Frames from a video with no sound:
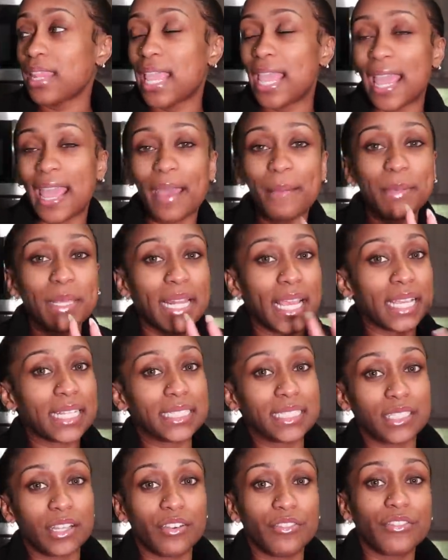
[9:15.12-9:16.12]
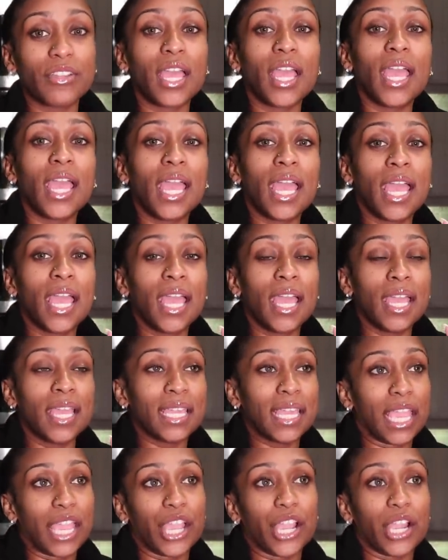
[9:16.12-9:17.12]
I had like a
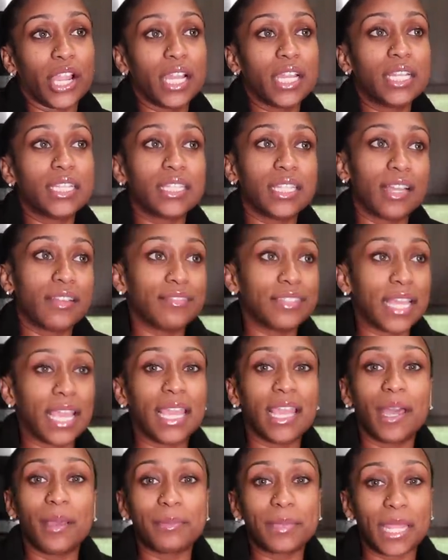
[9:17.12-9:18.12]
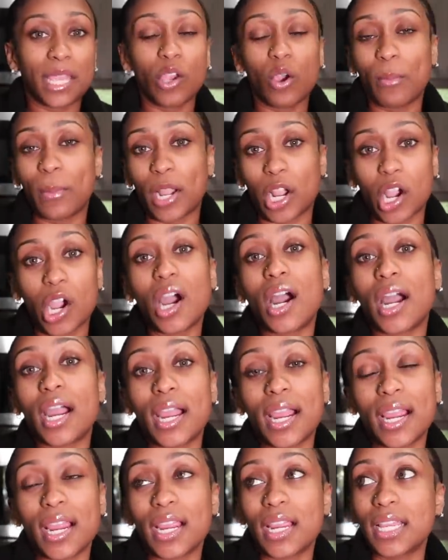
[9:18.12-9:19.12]
self-care love day update on my
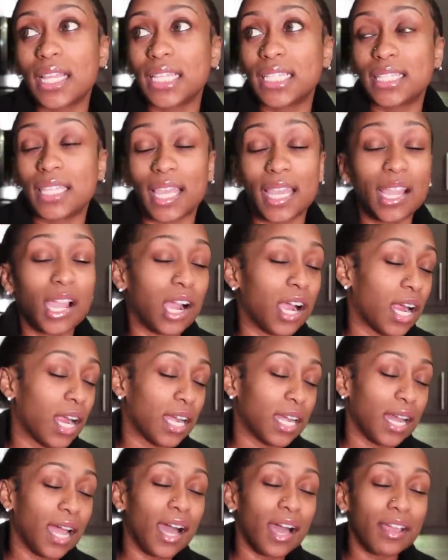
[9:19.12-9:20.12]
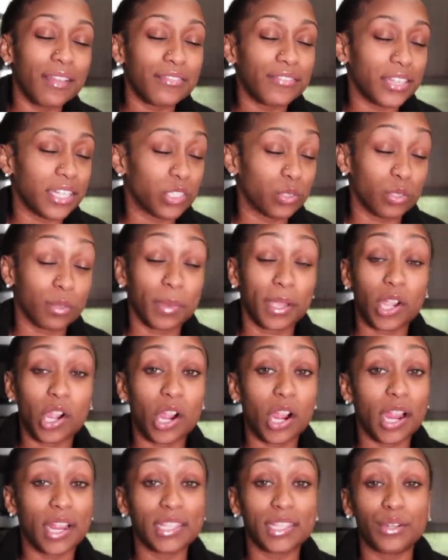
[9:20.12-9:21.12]
car. They are not finished with my
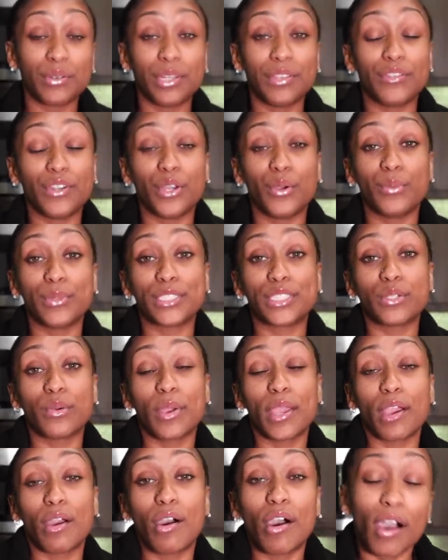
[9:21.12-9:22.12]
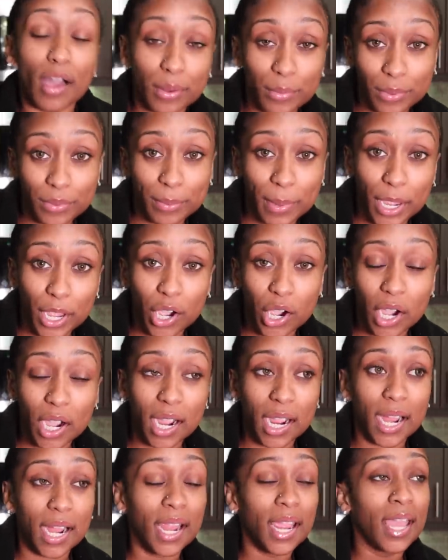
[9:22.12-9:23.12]
car. They don't even know what's going on with my
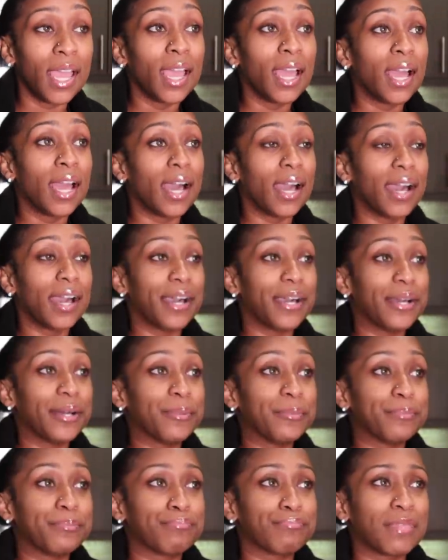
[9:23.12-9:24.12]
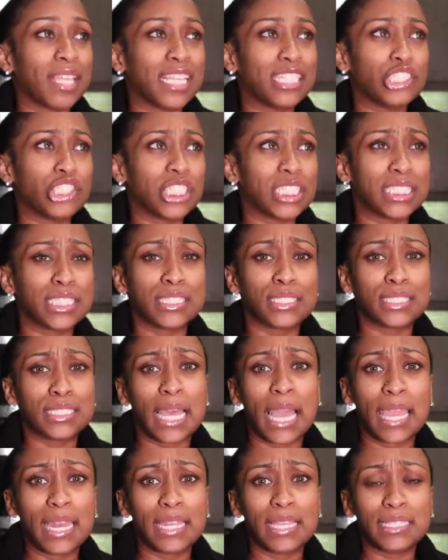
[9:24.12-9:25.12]
car. They just
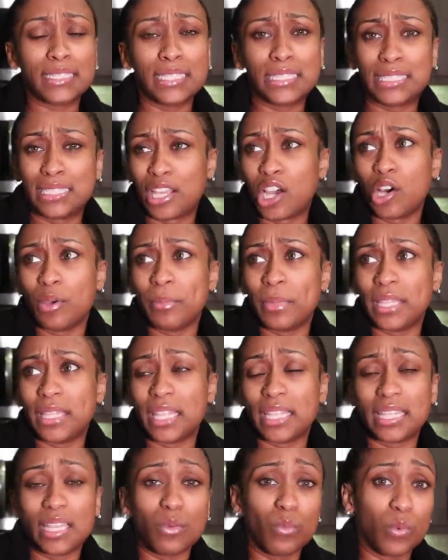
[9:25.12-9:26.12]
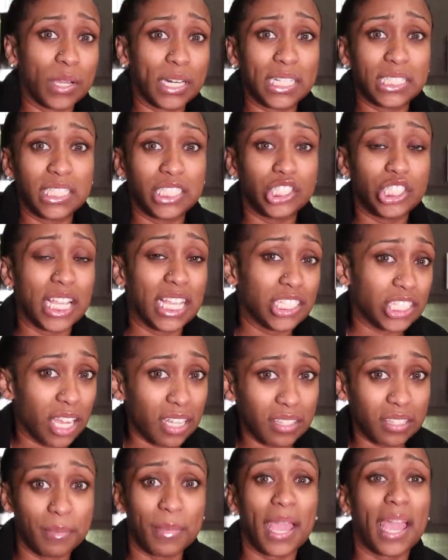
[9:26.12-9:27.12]
decided to tell me that they wanted to change
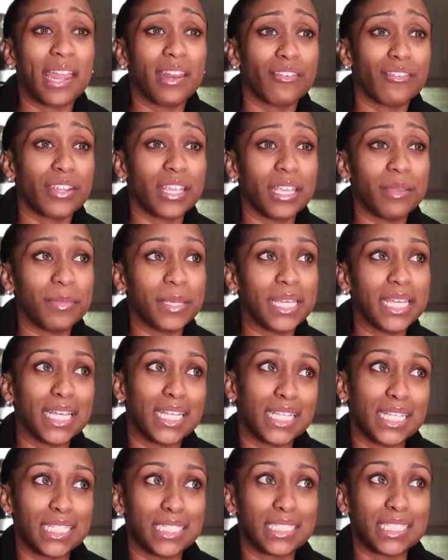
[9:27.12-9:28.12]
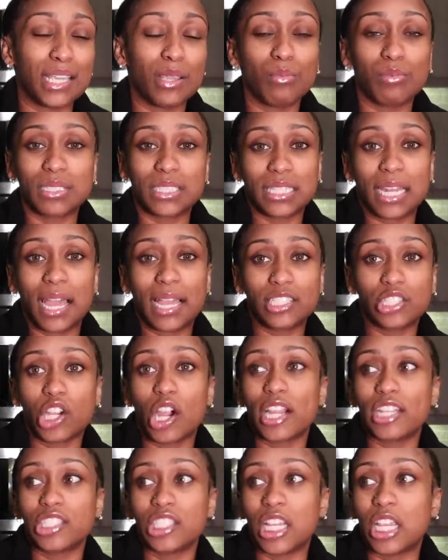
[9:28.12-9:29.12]
out the battery because it was not
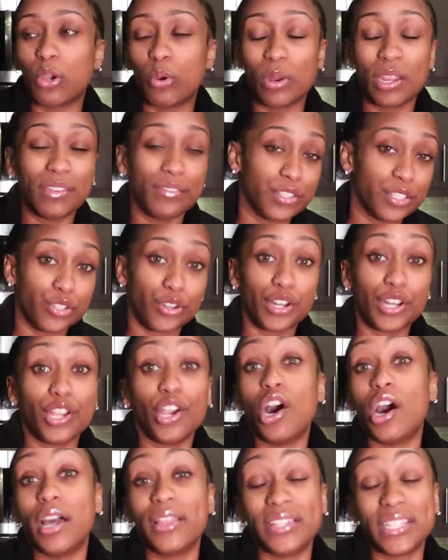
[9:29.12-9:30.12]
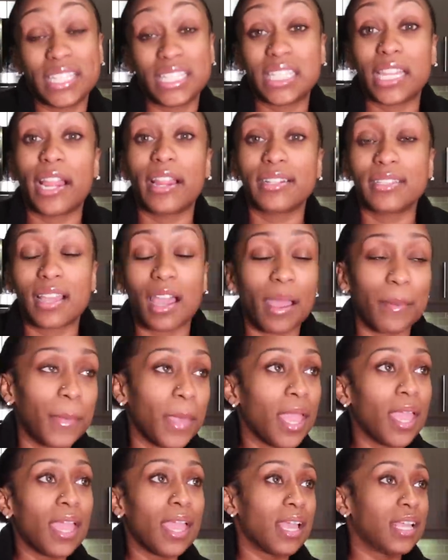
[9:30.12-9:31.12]
charging or even turning on this entire time.
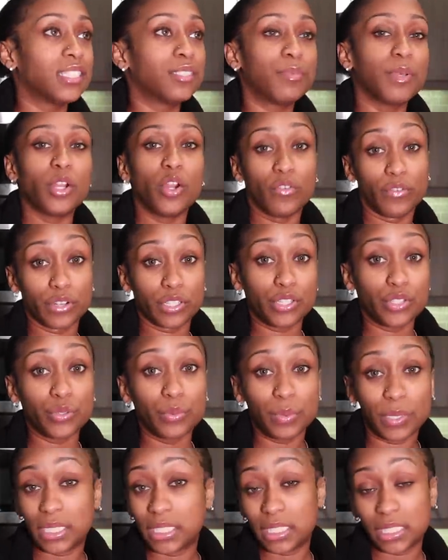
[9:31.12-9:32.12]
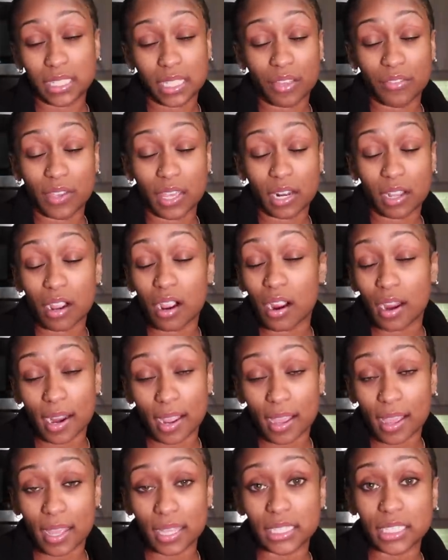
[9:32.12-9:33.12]
It's been over 2 weeks since I've had a car,
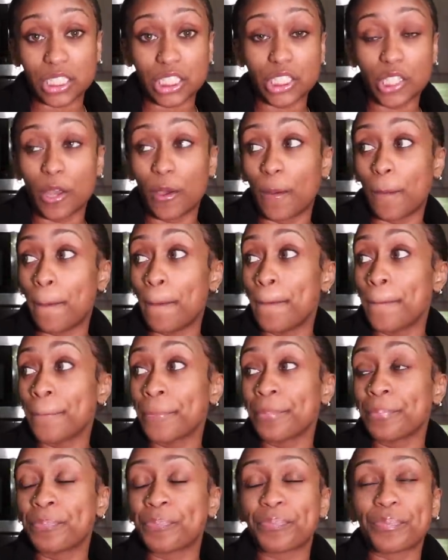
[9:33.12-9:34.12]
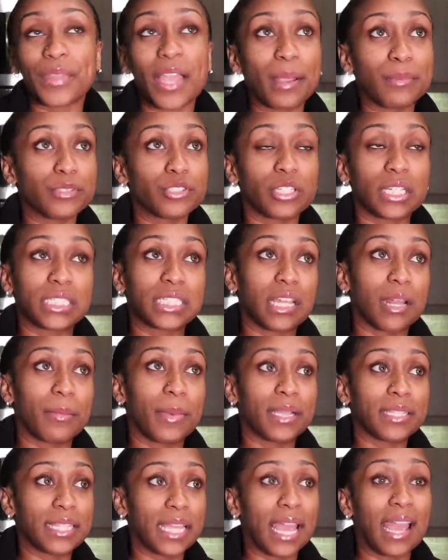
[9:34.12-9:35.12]
guys, so I'm stressed out
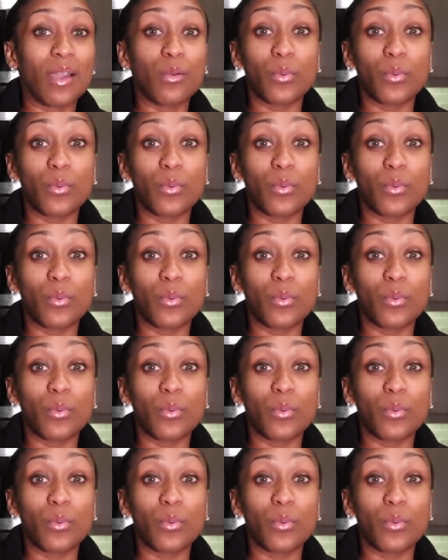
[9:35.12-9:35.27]
about that.